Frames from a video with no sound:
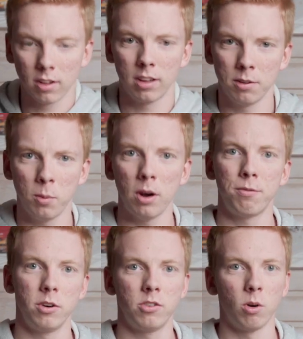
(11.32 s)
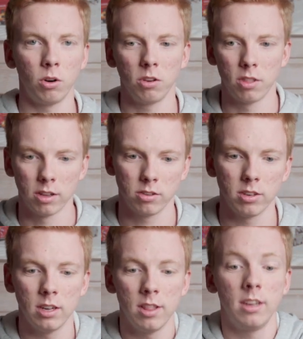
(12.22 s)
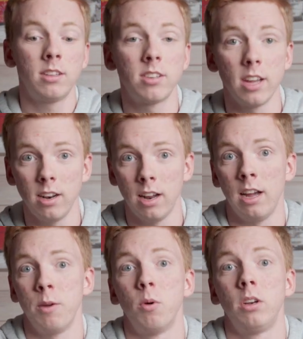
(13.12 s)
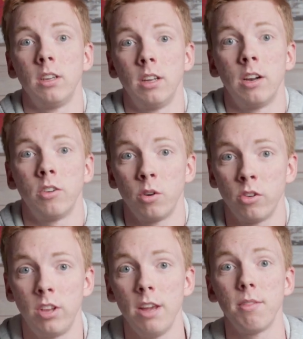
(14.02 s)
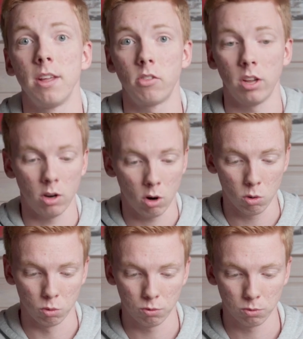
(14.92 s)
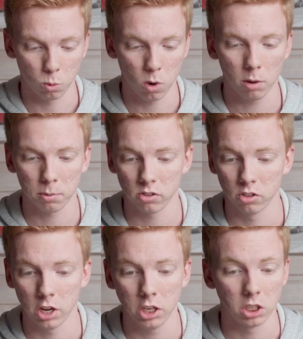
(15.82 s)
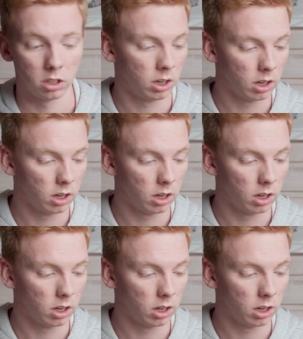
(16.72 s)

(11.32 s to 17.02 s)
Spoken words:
when I first ordered this, it said I would receive this in, oh, what a presentation.